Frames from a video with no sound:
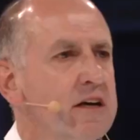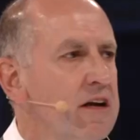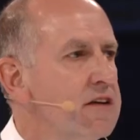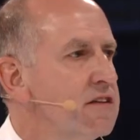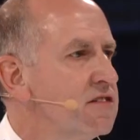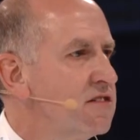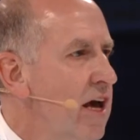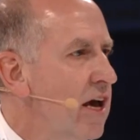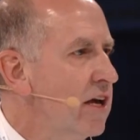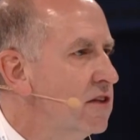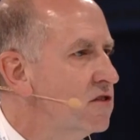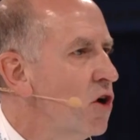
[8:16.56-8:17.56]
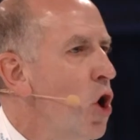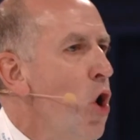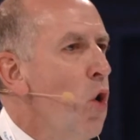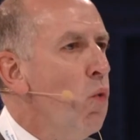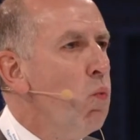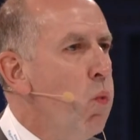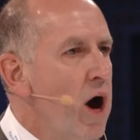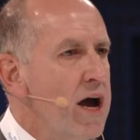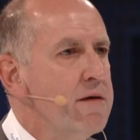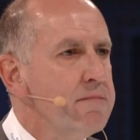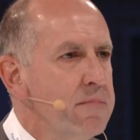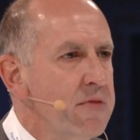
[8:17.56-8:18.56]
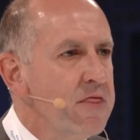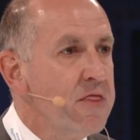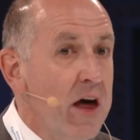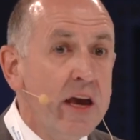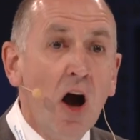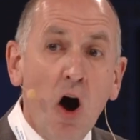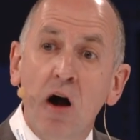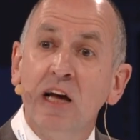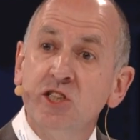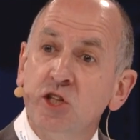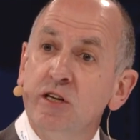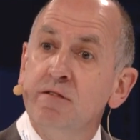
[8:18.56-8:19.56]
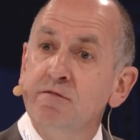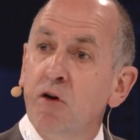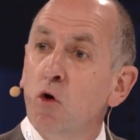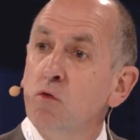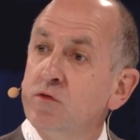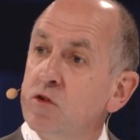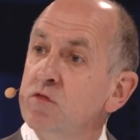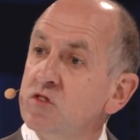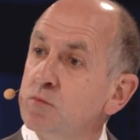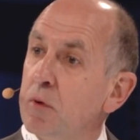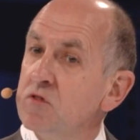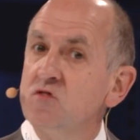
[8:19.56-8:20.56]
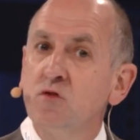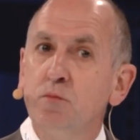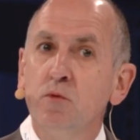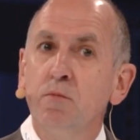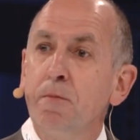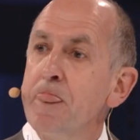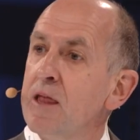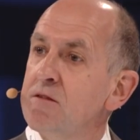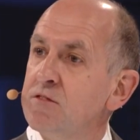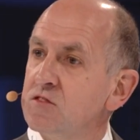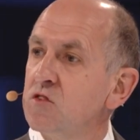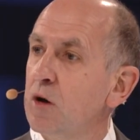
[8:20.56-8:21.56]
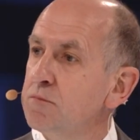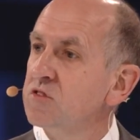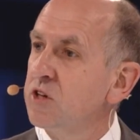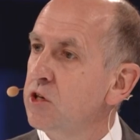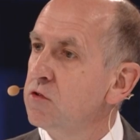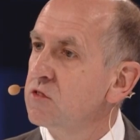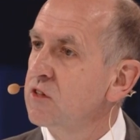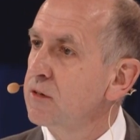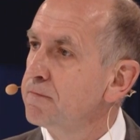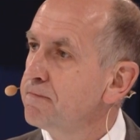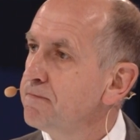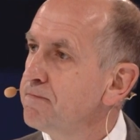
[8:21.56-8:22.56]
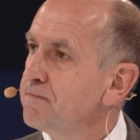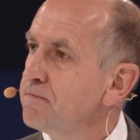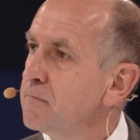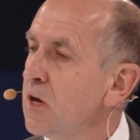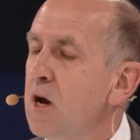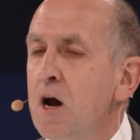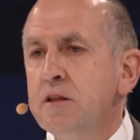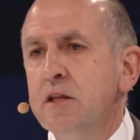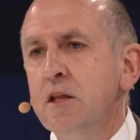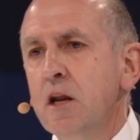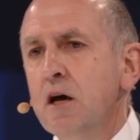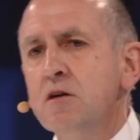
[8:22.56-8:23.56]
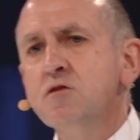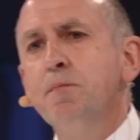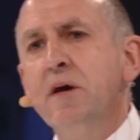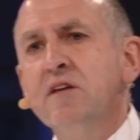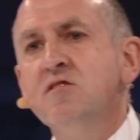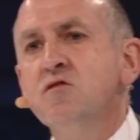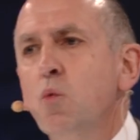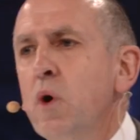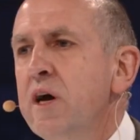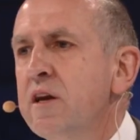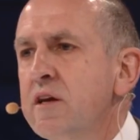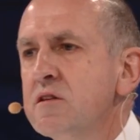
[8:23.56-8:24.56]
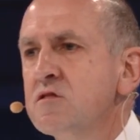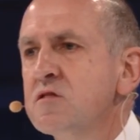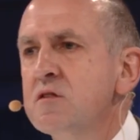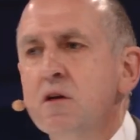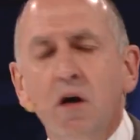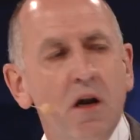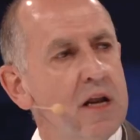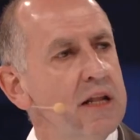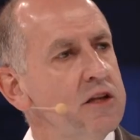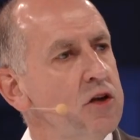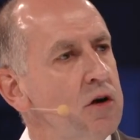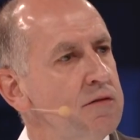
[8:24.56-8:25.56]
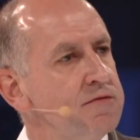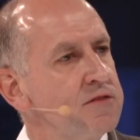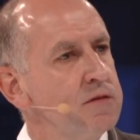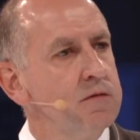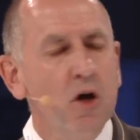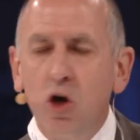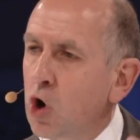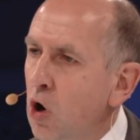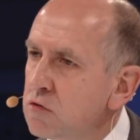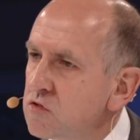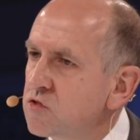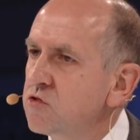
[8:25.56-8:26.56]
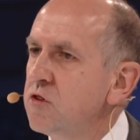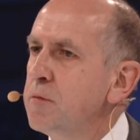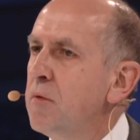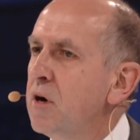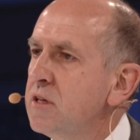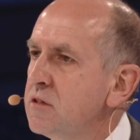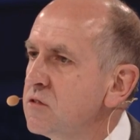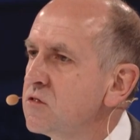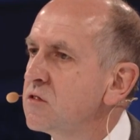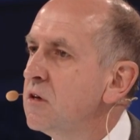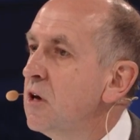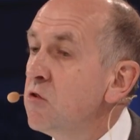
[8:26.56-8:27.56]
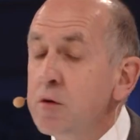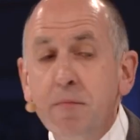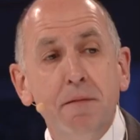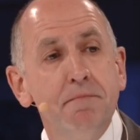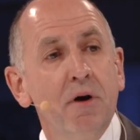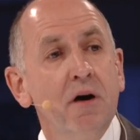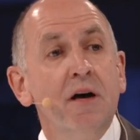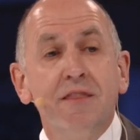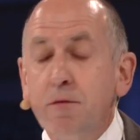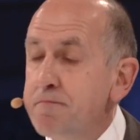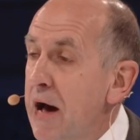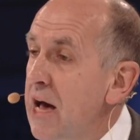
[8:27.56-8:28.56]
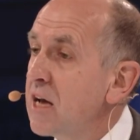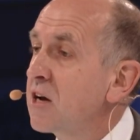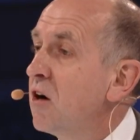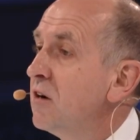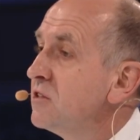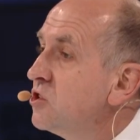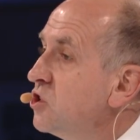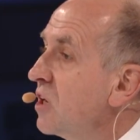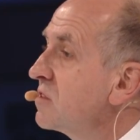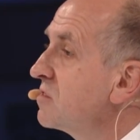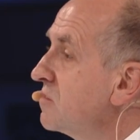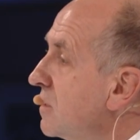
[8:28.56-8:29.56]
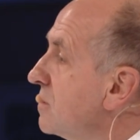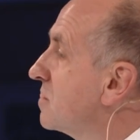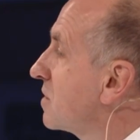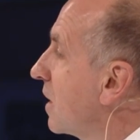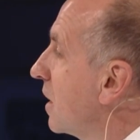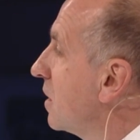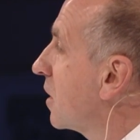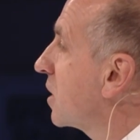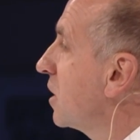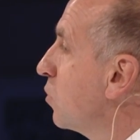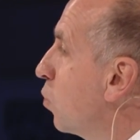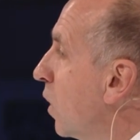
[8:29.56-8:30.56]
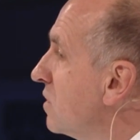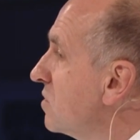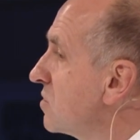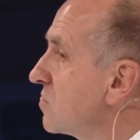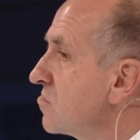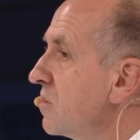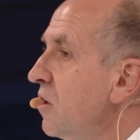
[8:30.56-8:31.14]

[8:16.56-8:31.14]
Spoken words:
understand why they are actually involved and responsible for cybersecurity. Then the last piece is awareness, little and often, constant reminders. Remember, the bad guys just need to get lucky once.